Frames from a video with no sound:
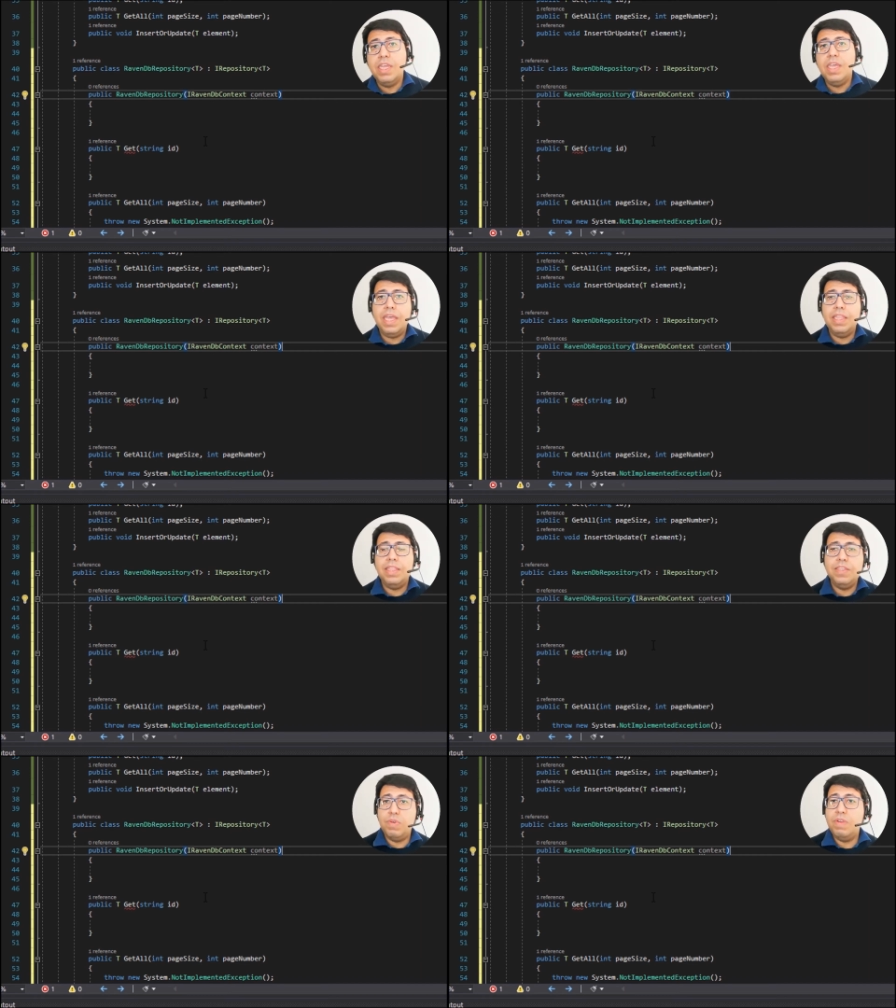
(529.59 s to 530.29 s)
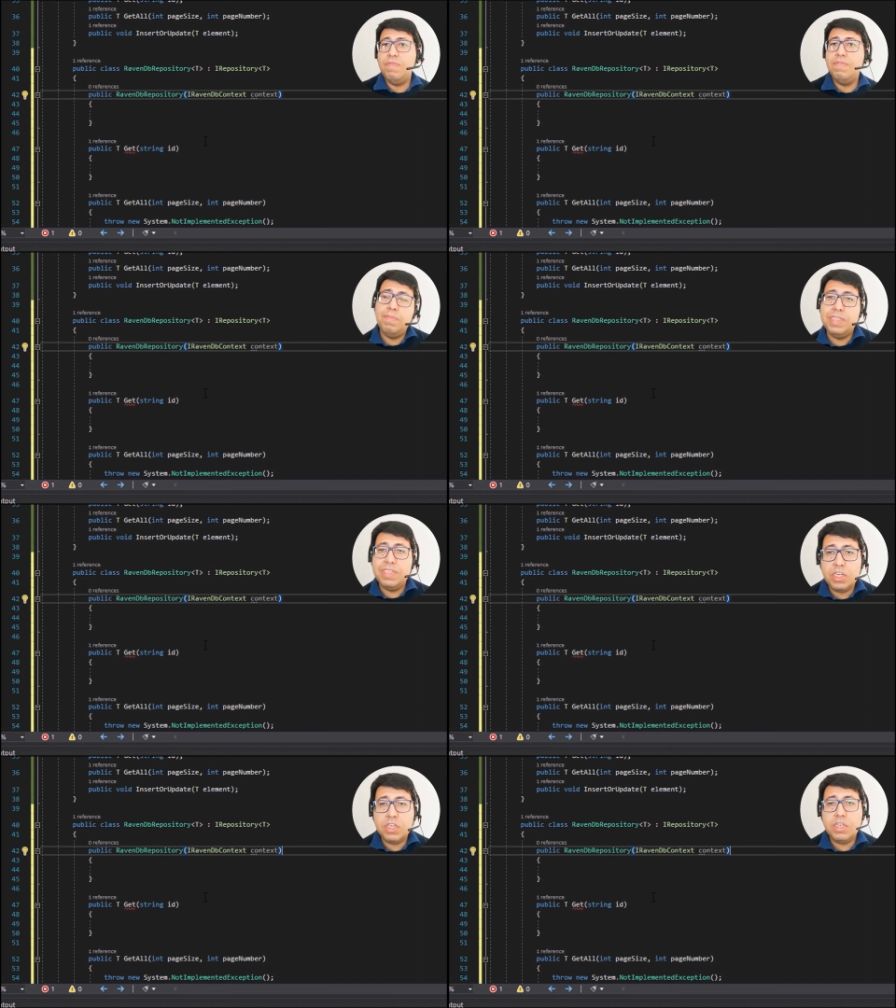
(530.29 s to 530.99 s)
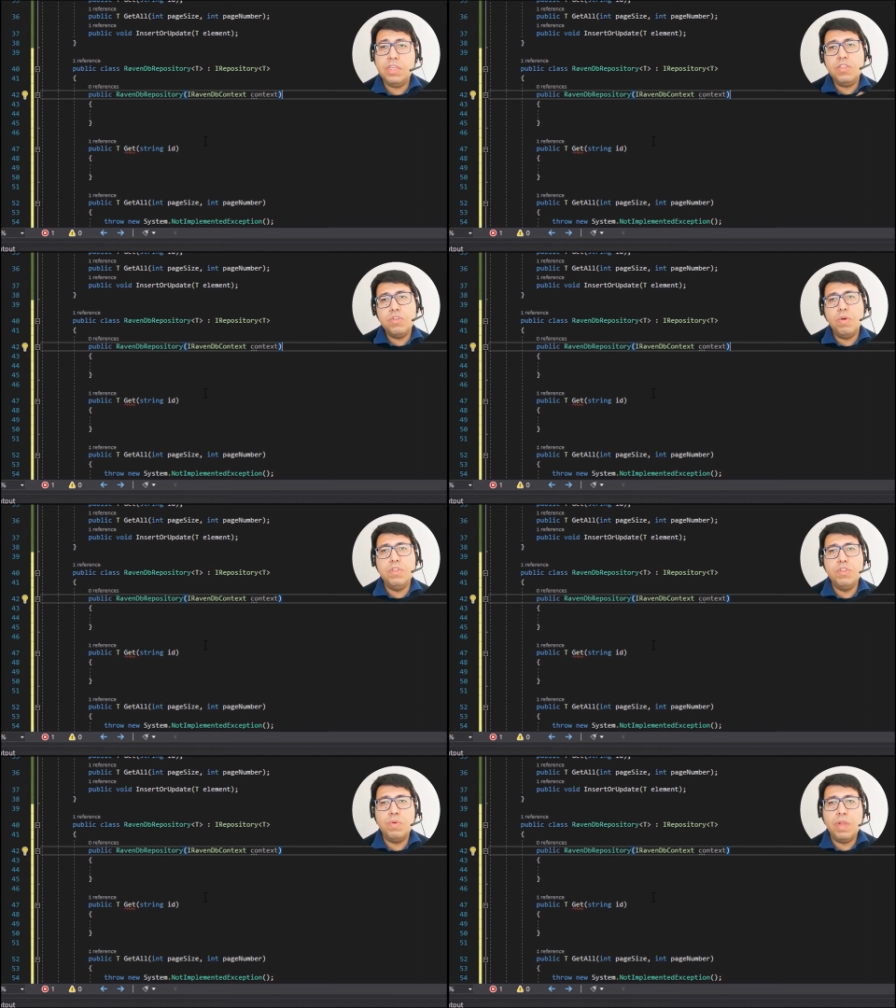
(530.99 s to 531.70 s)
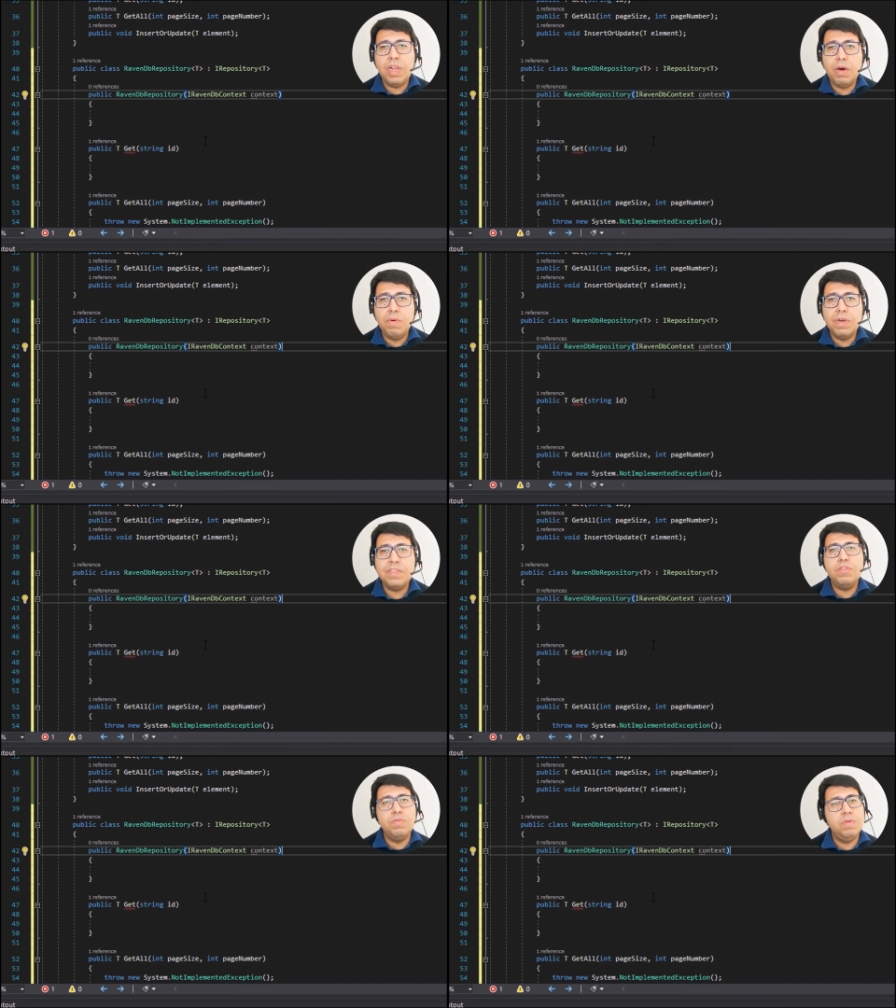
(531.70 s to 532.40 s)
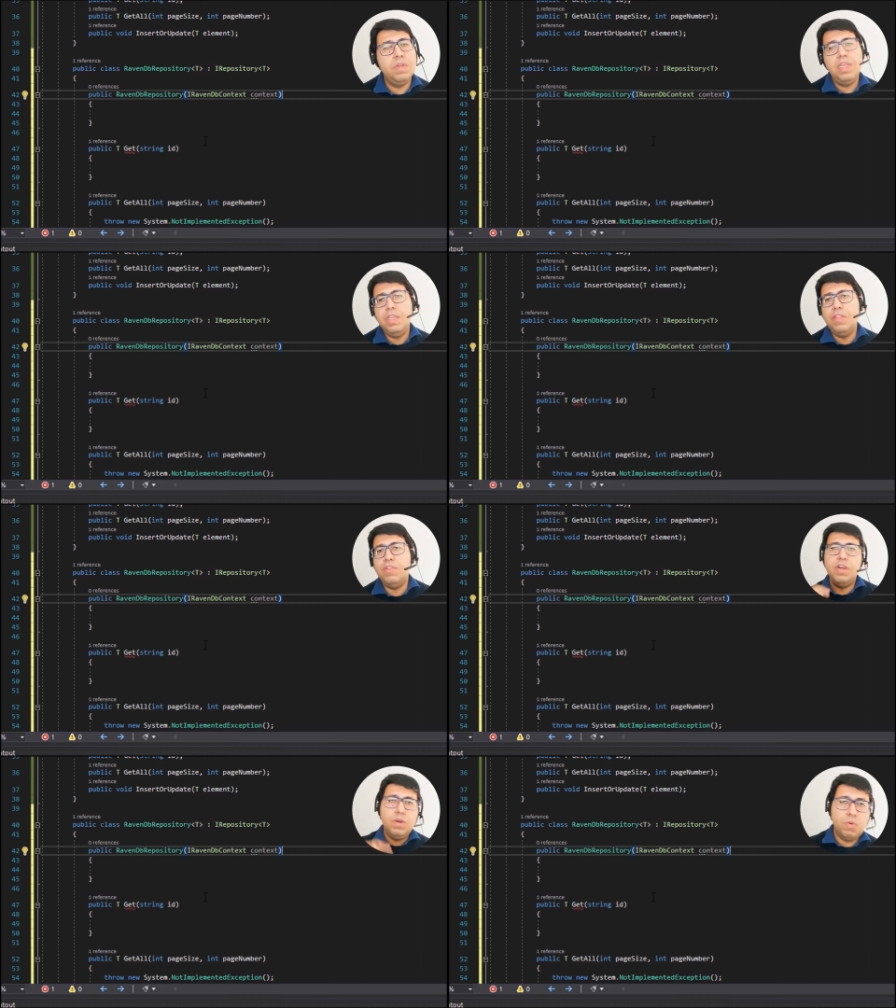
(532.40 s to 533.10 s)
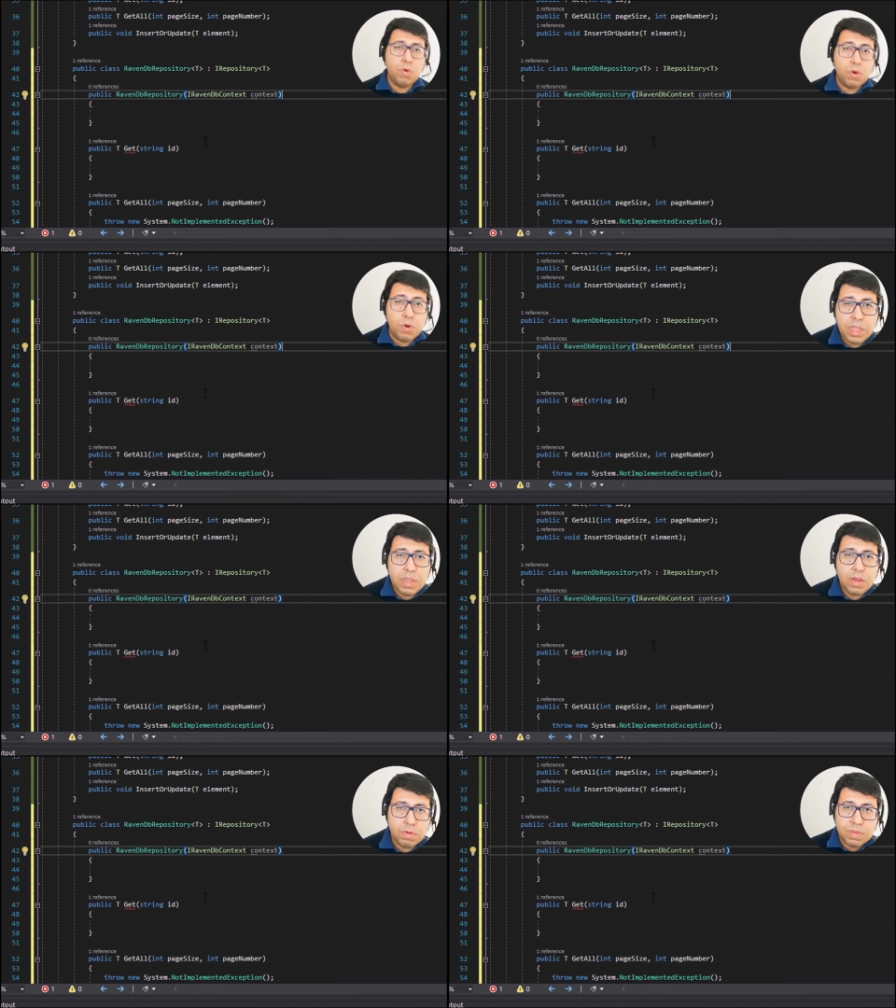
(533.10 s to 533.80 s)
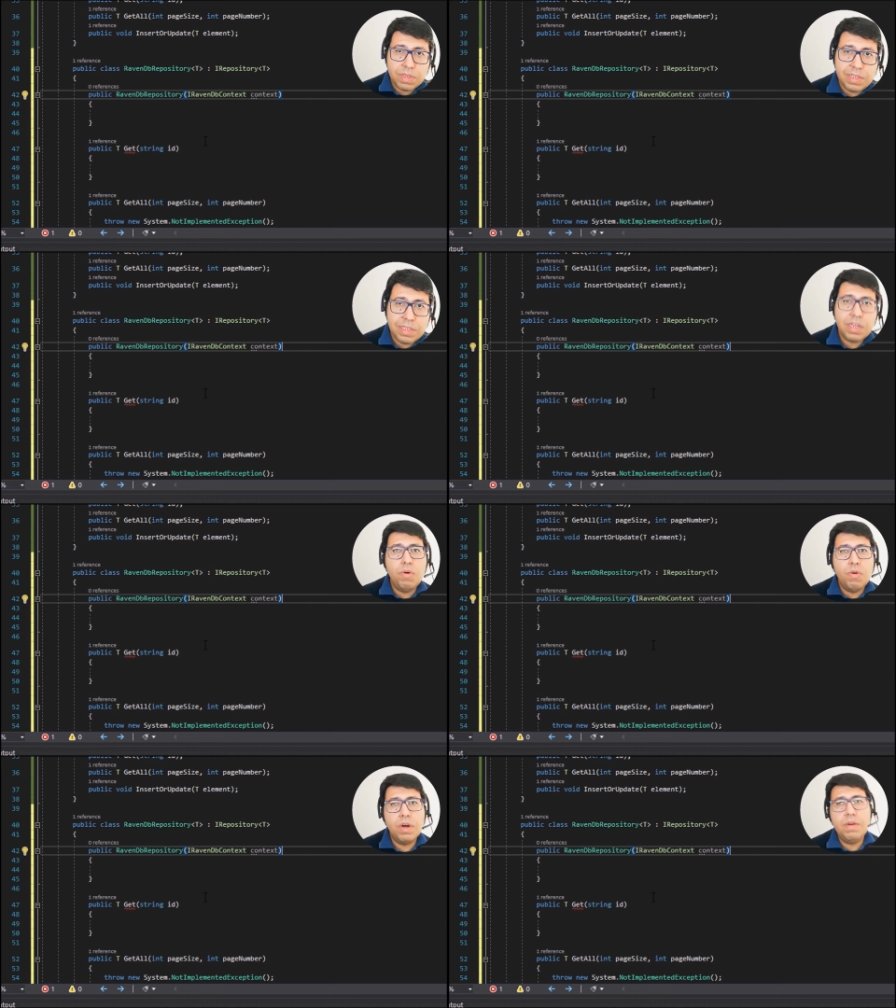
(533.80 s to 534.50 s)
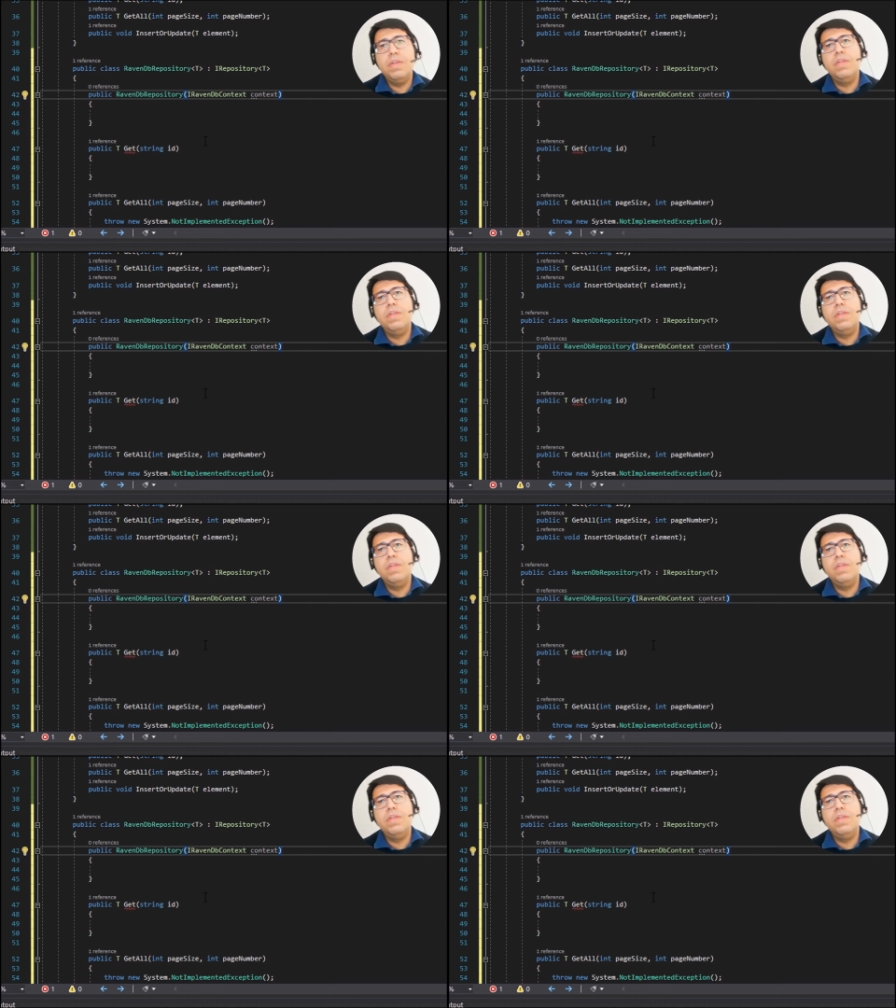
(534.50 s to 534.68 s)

And this RavenDB session is going to allow us to either query content or